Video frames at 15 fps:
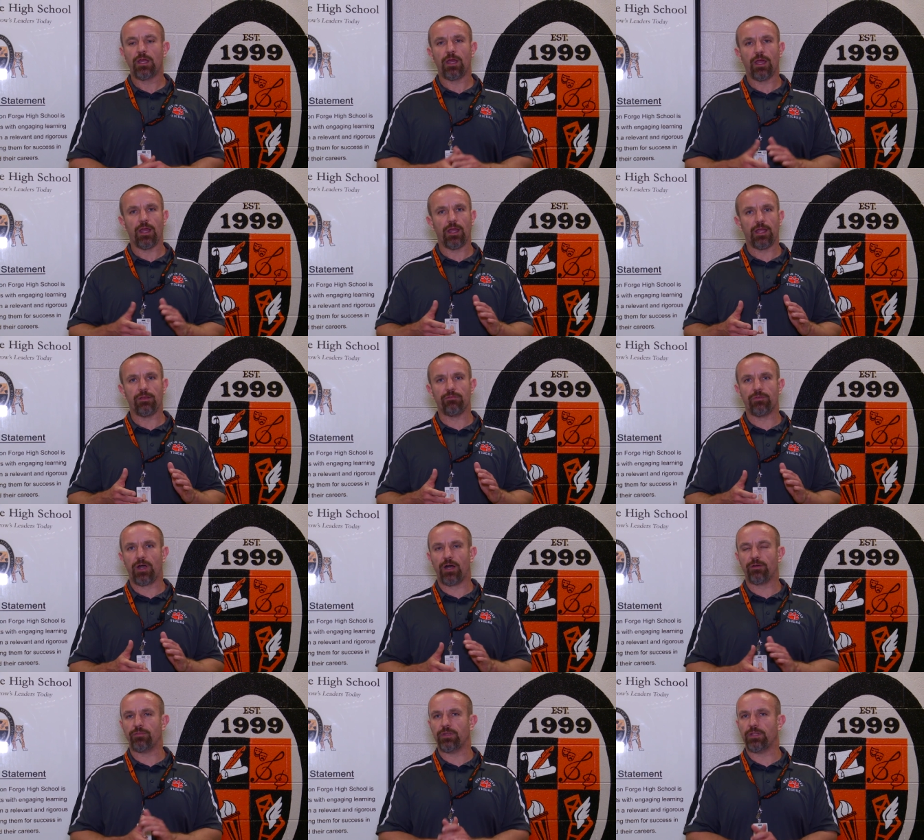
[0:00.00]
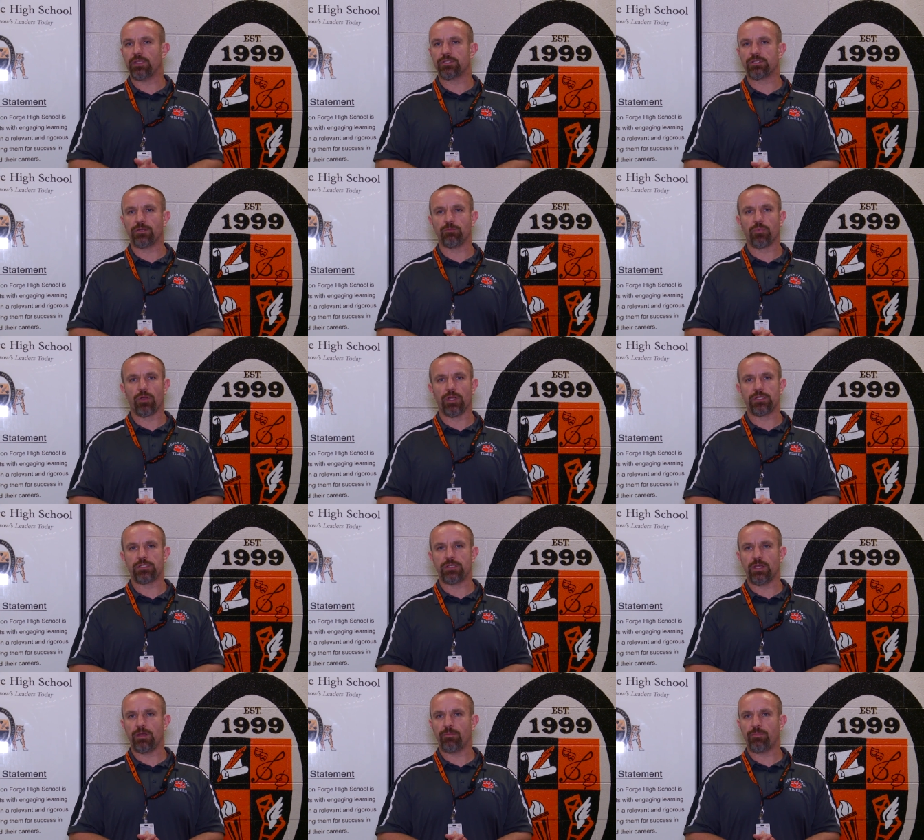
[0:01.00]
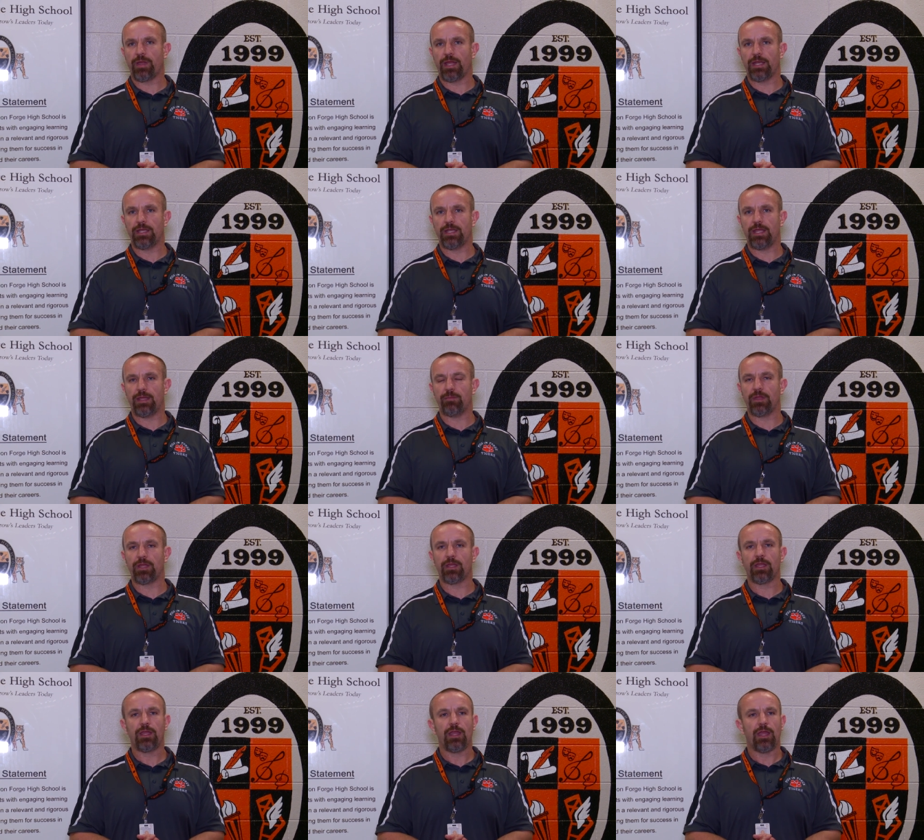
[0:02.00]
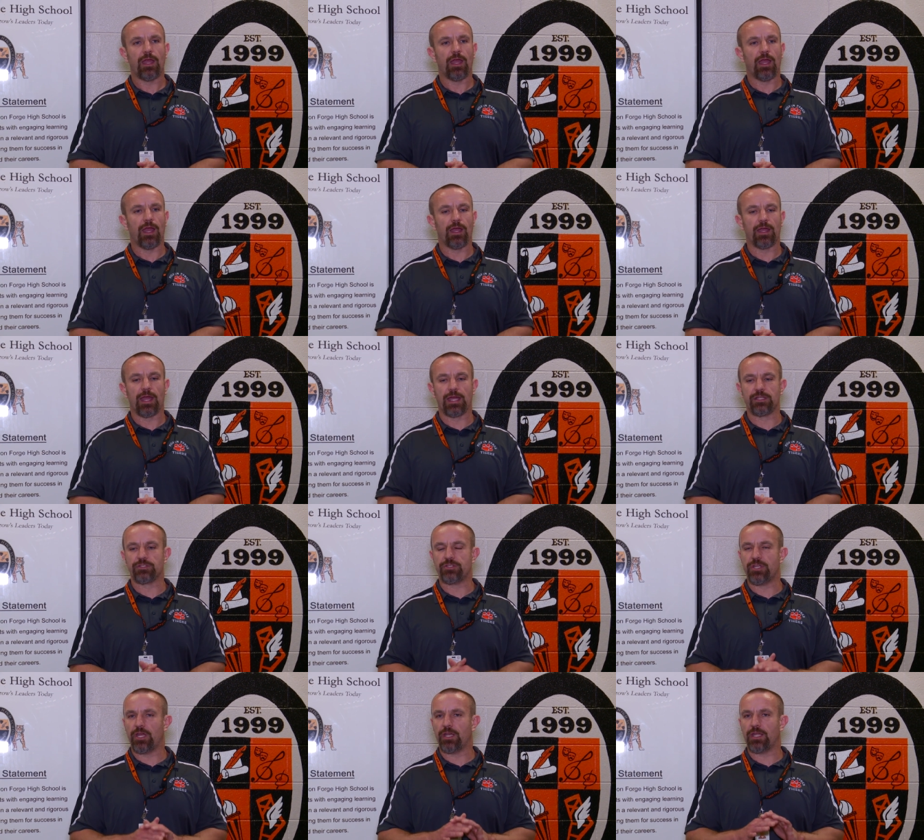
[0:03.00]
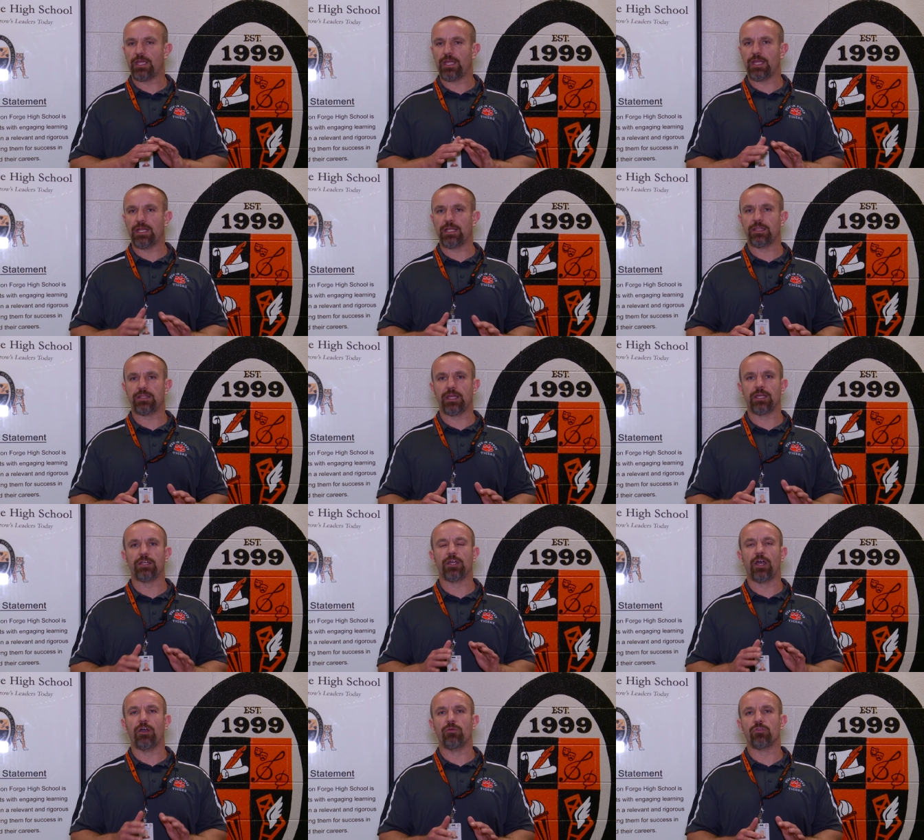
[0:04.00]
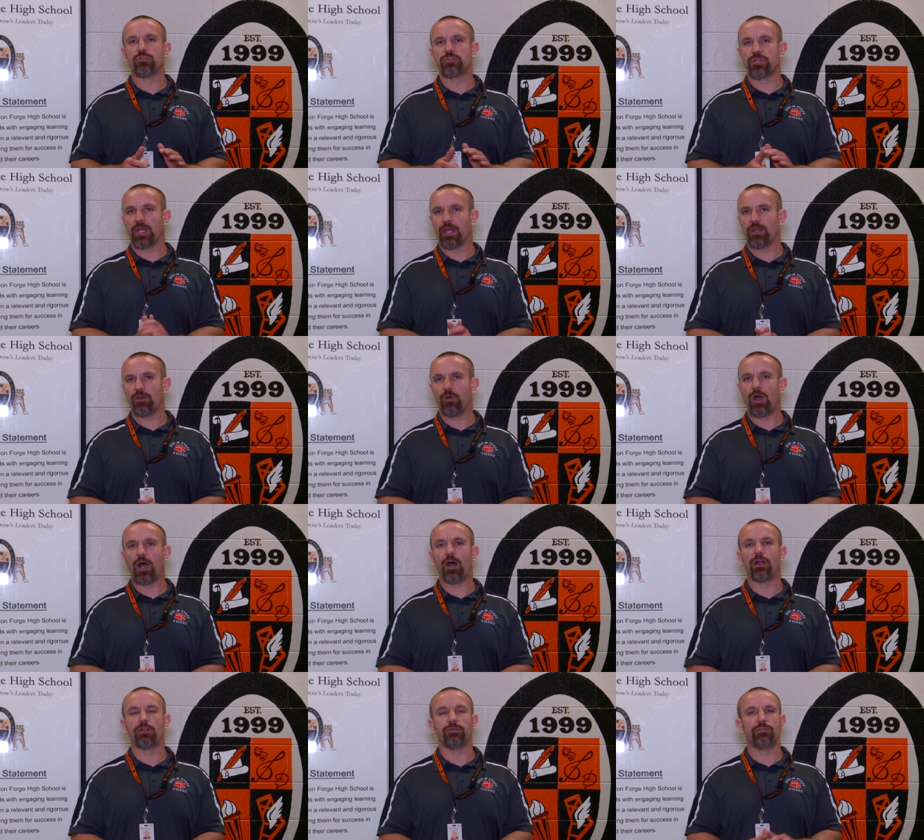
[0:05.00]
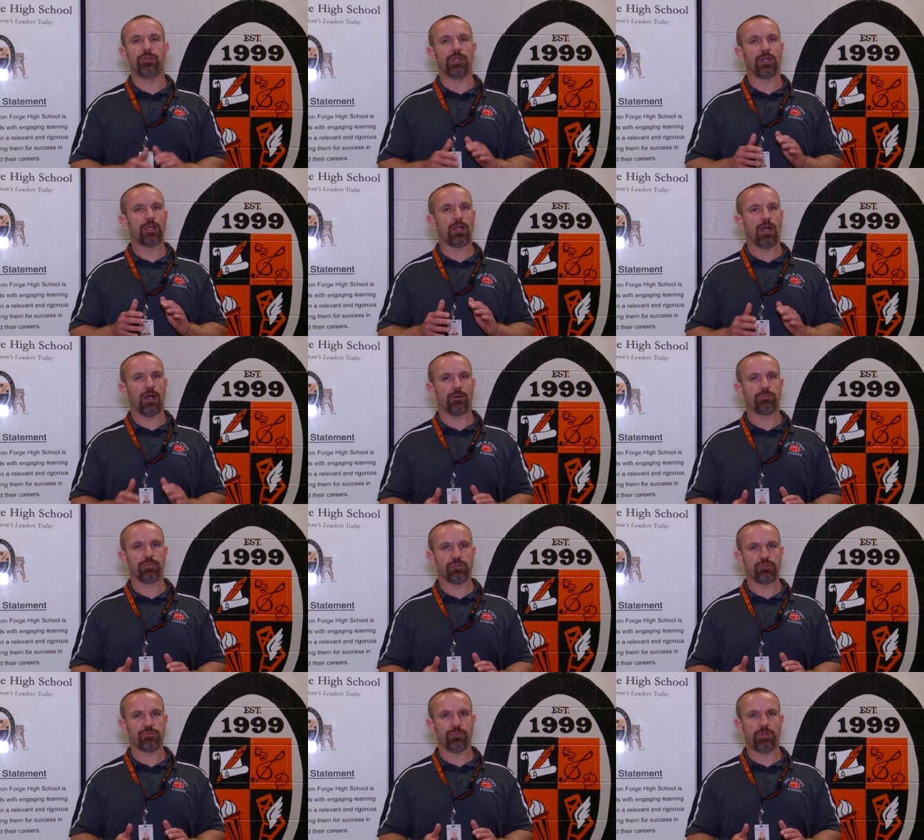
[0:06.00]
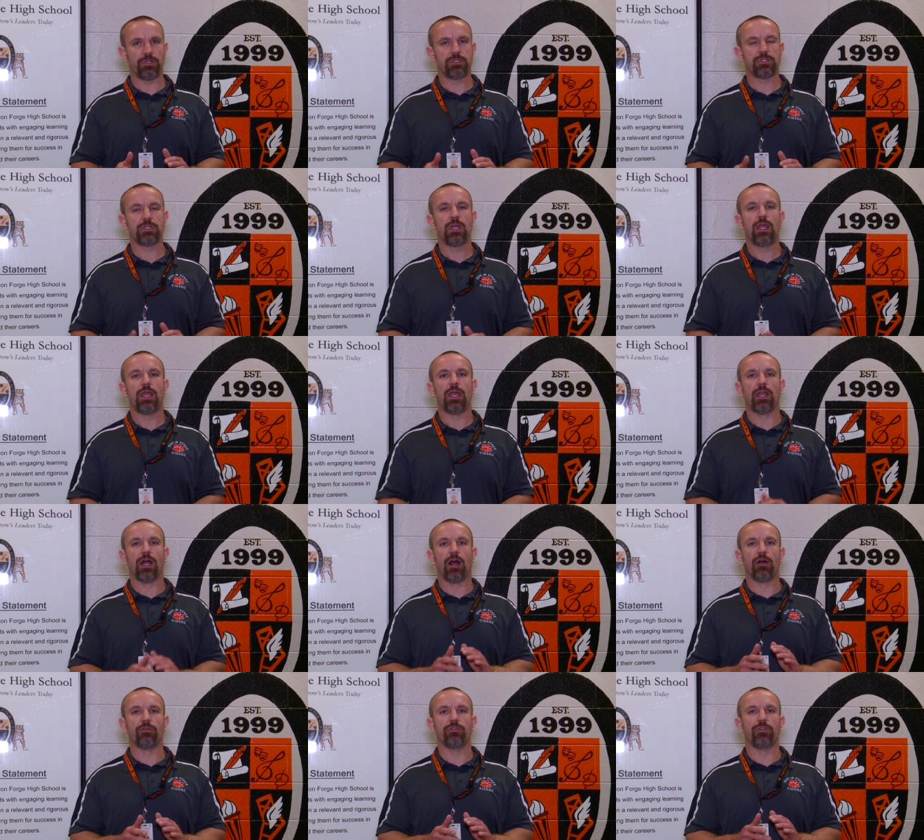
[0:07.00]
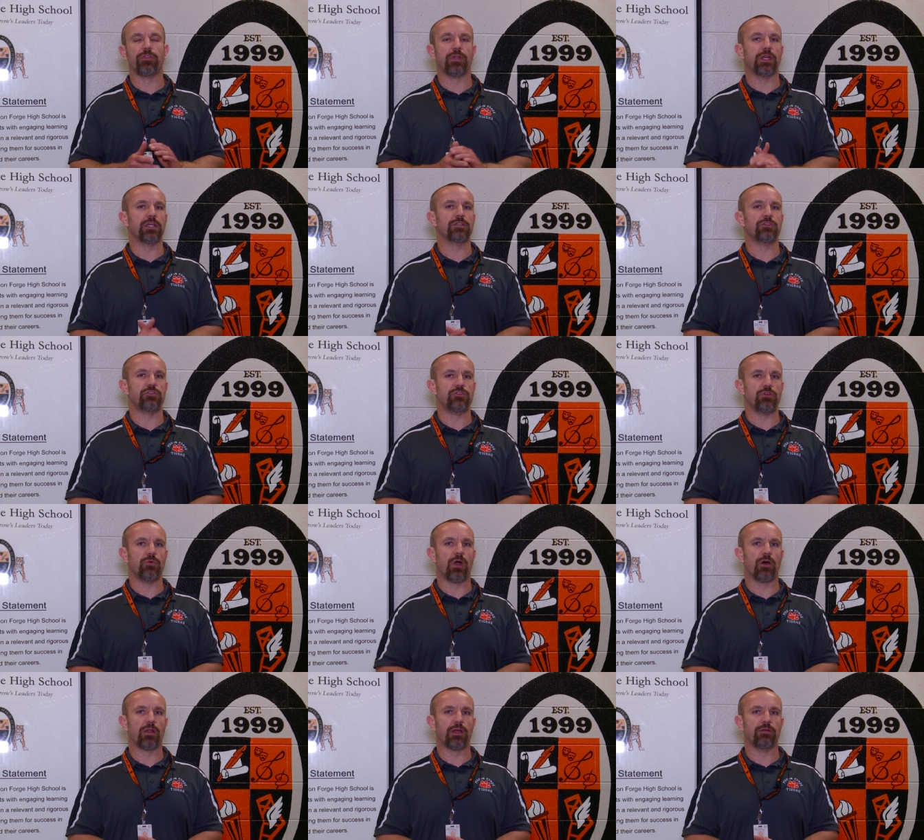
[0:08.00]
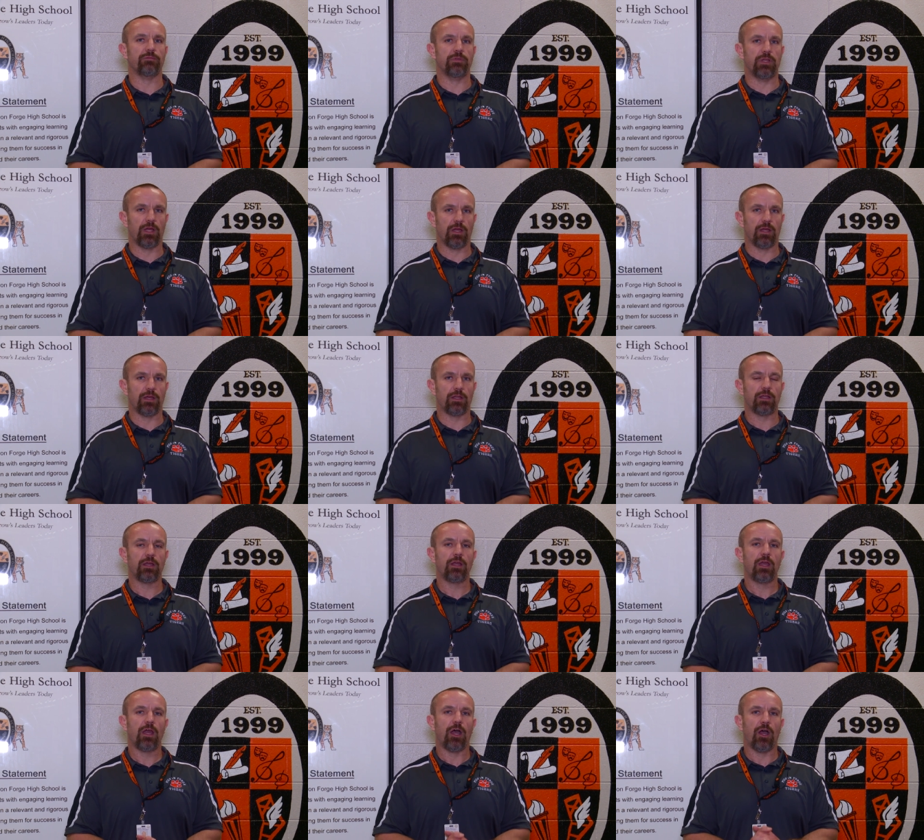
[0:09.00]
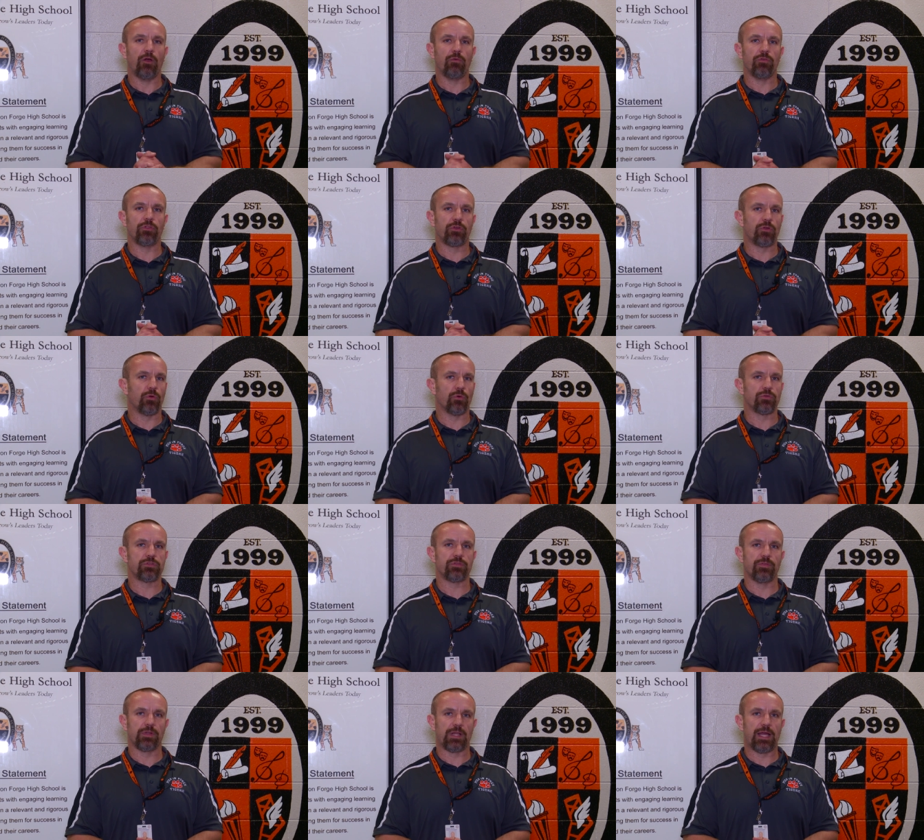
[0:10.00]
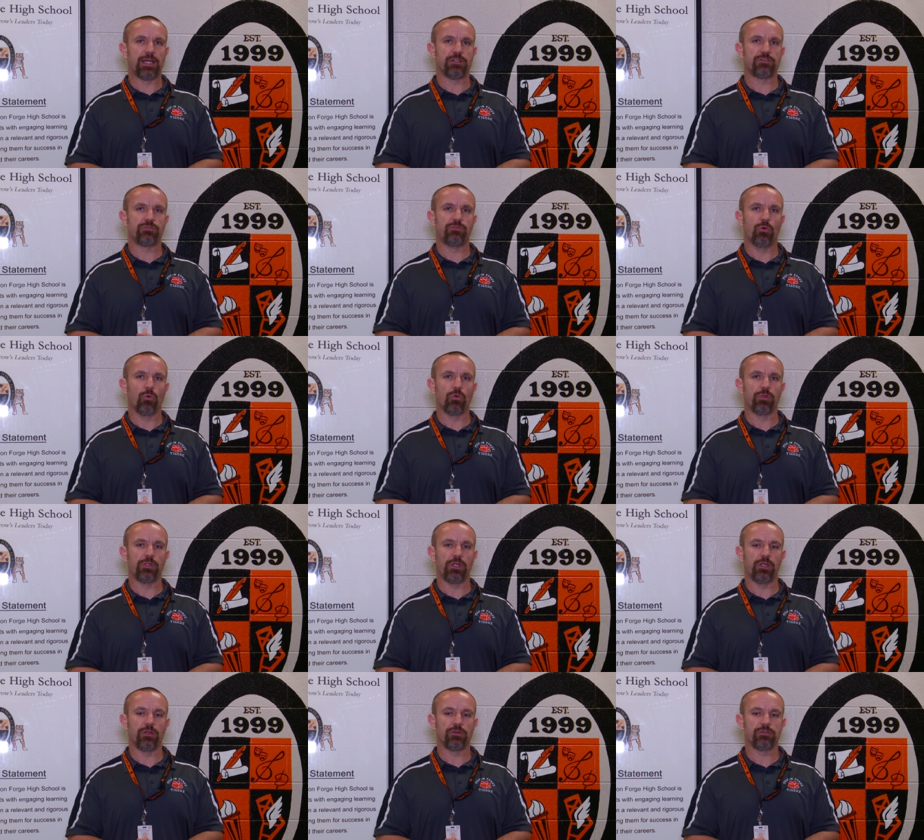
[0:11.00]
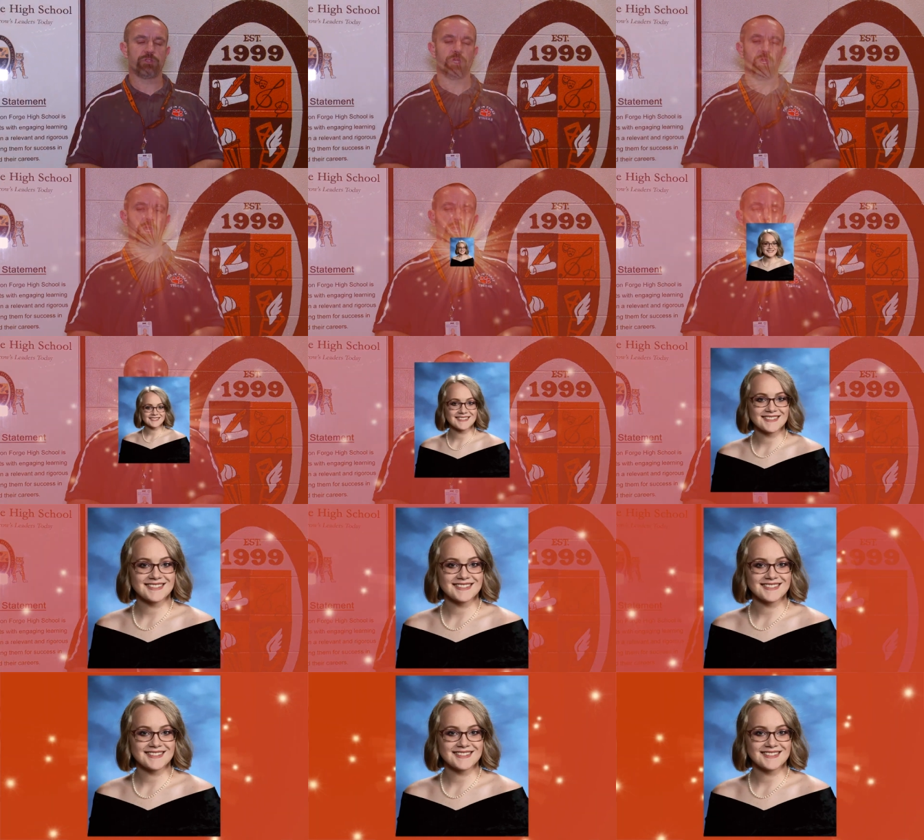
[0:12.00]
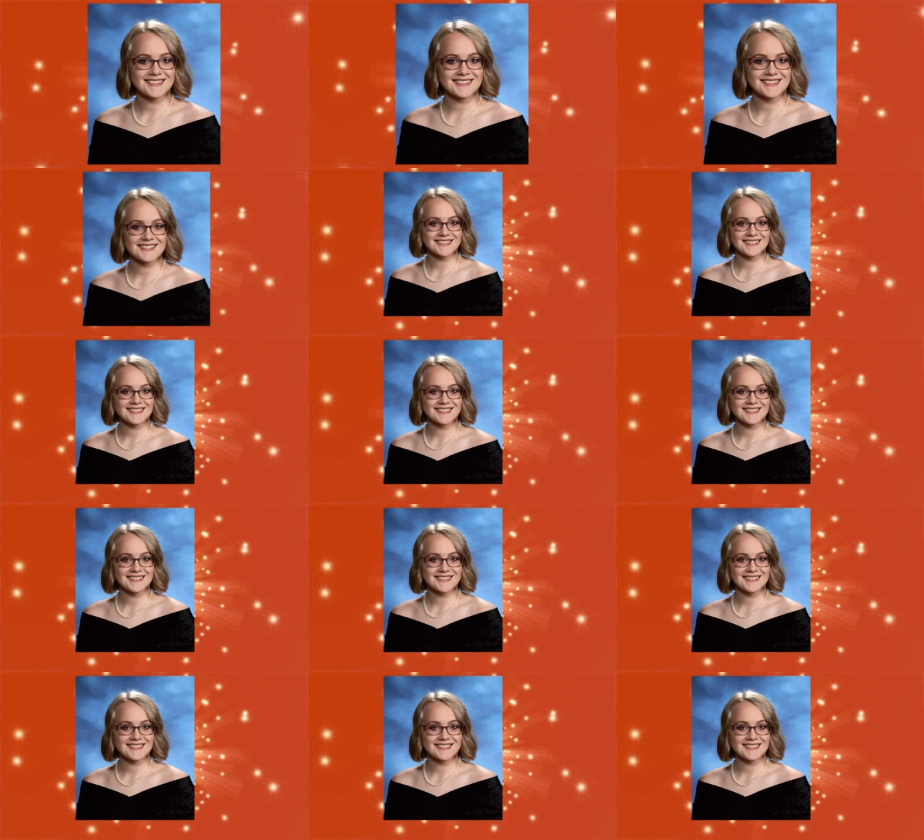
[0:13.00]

uh, involving this unprecedented pandemic uh, has done anything to overshadow all of the accomplishments and all the things that you all have done over the course of the last four years. Um, you will be